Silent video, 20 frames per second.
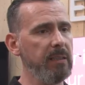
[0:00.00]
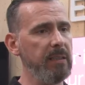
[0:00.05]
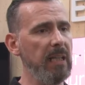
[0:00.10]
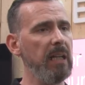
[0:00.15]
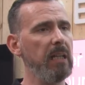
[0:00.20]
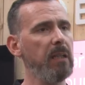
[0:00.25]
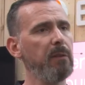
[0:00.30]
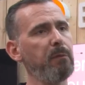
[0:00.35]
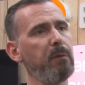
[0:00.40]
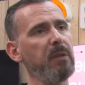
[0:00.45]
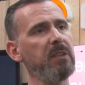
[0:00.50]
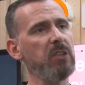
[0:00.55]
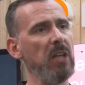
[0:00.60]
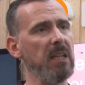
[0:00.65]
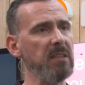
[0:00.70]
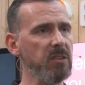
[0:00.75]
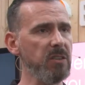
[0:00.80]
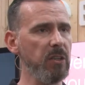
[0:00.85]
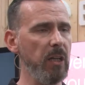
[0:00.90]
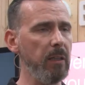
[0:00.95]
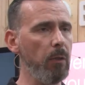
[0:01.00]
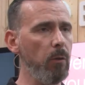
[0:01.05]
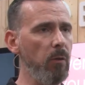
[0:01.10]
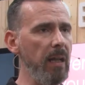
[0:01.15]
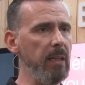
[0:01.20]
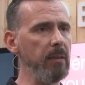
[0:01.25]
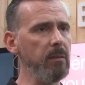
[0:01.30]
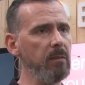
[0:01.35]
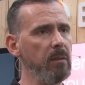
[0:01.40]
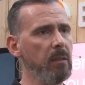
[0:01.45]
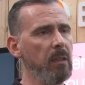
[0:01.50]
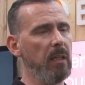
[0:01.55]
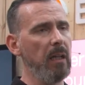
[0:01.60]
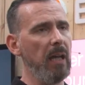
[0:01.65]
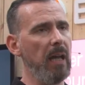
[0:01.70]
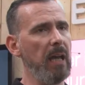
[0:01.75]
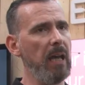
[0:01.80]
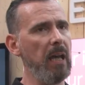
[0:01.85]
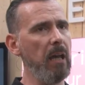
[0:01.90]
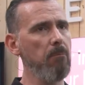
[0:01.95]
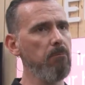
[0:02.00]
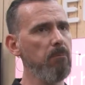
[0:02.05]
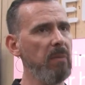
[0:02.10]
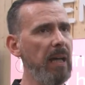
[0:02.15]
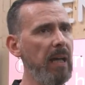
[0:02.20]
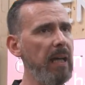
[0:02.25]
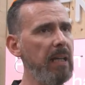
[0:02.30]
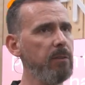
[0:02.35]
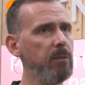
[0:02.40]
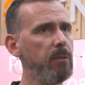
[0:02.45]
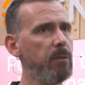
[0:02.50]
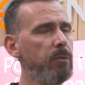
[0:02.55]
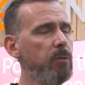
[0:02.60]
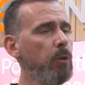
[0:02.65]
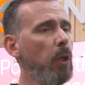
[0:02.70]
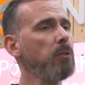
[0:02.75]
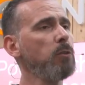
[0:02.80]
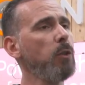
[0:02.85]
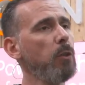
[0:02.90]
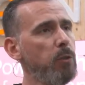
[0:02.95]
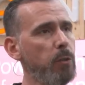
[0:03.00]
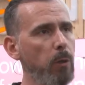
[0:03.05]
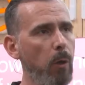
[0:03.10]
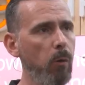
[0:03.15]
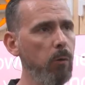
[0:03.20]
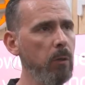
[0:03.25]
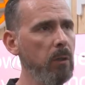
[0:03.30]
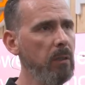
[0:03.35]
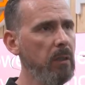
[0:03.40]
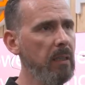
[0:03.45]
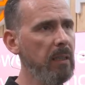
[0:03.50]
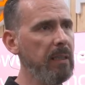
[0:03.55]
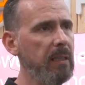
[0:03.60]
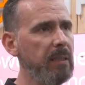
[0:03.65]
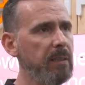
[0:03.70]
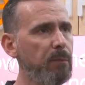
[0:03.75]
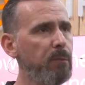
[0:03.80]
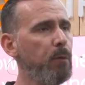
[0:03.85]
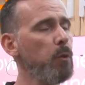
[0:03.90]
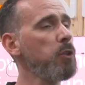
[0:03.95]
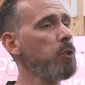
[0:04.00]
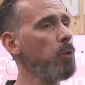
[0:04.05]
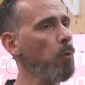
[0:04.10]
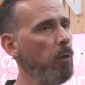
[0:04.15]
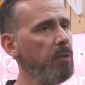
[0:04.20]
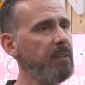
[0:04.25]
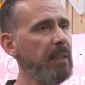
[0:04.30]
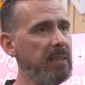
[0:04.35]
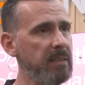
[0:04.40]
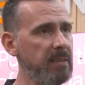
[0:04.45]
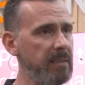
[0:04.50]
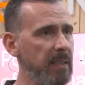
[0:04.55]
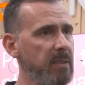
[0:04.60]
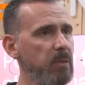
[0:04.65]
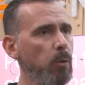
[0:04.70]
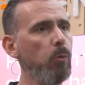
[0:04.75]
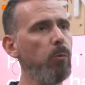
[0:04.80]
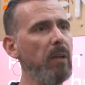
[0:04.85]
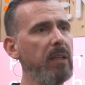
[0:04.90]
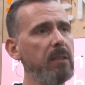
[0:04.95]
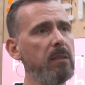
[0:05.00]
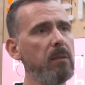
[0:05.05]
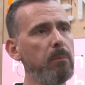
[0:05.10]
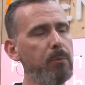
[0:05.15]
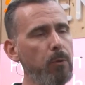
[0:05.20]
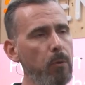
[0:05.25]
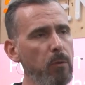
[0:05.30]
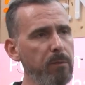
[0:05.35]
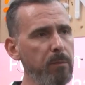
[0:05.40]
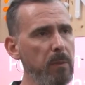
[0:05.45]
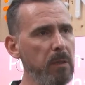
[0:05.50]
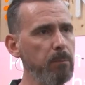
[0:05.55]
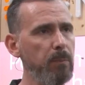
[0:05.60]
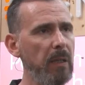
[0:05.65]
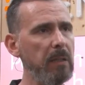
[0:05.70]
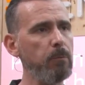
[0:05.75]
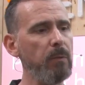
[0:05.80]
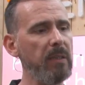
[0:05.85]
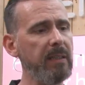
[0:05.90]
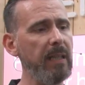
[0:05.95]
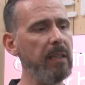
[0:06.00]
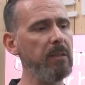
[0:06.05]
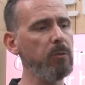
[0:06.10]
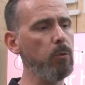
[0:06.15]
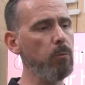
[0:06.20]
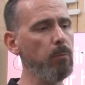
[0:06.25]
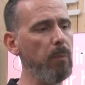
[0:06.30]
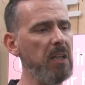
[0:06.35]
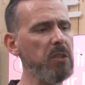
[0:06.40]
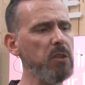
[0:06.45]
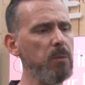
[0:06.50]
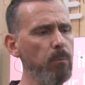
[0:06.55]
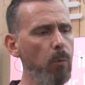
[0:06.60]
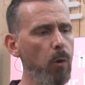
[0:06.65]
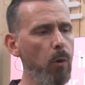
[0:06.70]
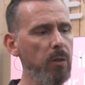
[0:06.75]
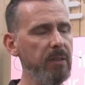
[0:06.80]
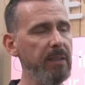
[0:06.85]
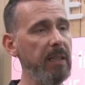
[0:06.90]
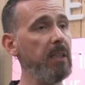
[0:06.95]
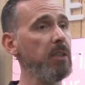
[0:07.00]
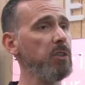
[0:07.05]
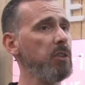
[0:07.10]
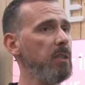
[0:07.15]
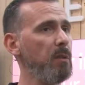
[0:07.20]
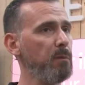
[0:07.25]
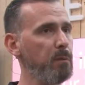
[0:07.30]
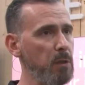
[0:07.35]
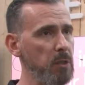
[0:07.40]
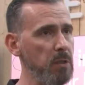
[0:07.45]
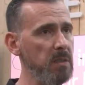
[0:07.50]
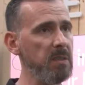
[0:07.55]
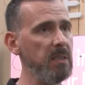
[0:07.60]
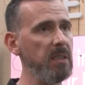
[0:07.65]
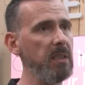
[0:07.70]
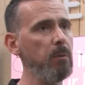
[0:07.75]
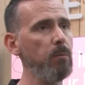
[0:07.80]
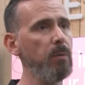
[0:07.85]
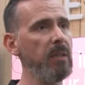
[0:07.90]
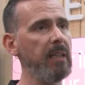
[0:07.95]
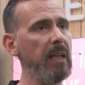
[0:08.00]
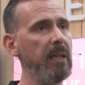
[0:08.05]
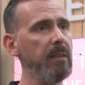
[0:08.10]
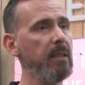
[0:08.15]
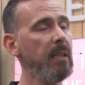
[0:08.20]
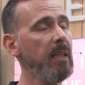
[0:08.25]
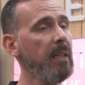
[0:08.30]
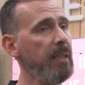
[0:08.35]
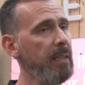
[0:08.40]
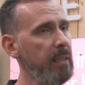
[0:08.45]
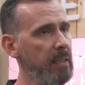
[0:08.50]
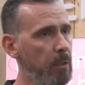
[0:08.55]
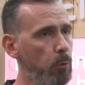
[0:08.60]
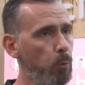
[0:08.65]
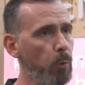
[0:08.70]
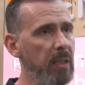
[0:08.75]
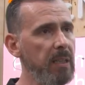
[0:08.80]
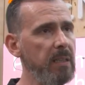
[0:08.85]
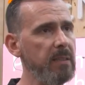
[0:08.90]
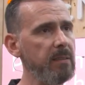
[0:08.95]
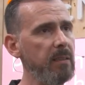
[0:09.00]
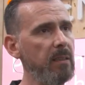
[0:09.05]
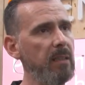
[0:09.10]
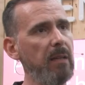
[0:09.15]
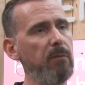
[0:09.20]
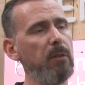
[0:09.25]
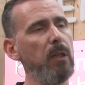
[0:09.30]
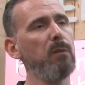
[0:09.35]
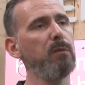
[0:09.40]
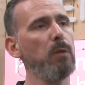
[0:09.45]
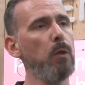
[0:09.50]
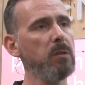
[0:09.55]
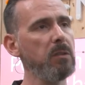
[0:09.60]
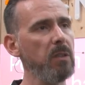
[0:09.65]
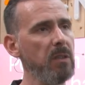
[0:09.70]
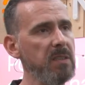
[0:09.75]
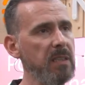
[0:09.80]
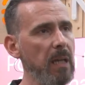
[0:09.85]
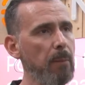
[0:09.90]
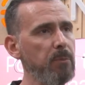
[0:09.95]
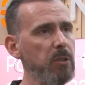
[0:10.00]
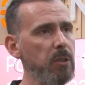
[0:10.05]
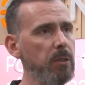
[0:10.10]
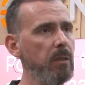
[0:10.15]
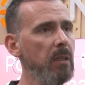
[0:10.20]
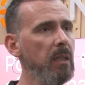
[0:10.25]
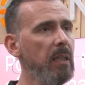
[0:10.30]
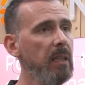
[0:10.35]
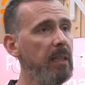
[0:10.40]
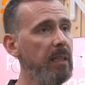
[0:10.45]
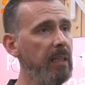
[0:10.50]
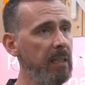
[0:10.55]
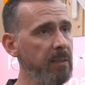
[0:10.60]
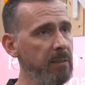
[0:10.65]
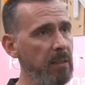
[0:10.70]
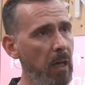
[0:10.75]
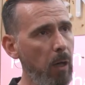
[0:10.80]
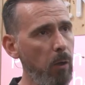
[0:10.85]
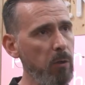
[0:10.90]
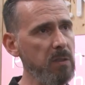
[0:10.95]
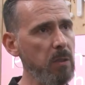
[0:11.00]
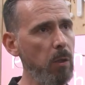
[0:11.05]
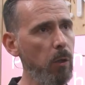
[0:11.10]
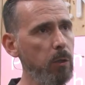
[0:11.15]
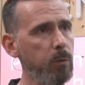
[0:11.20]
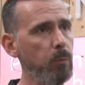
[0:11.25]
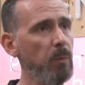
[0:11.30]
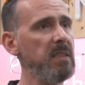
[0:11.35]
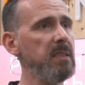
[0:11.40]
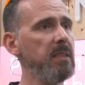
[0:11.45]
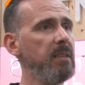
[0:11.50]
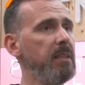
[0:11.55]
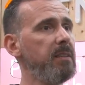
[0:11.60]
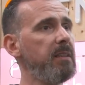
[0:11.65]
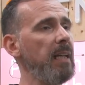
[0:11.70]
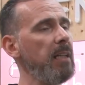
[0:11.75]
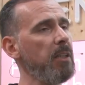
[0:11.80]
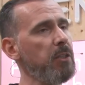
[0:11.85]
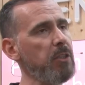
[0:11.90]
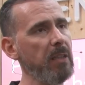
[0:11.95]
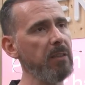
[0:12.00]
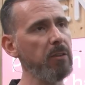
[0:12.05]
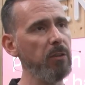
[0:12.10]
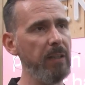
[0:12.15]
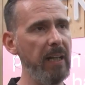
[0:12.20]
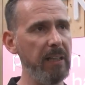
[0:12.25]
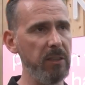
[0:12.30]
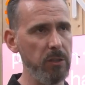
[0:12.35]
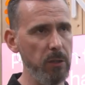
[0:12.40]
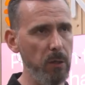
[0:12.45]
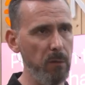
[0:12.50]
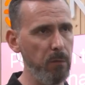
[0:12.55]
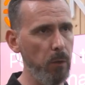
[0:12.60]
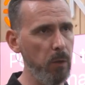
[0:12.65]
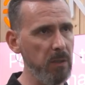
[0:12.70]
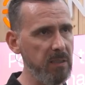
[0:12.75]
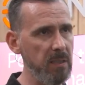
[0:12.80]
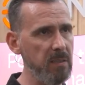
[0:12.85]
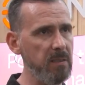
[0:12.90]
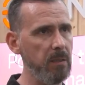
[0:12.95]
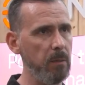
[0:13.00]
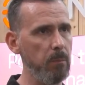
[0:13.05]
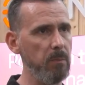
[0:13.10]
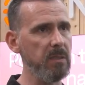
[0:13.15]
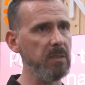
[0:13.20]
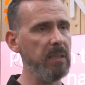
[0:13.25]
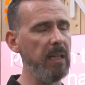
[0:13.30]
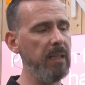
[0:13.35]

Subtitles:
Yeah, if we just generate and not control, for sure, that's already an improvement, but we can do much more on energy efficiency. We can increase the level of own consumption in the household with an intelligent connection of all systems.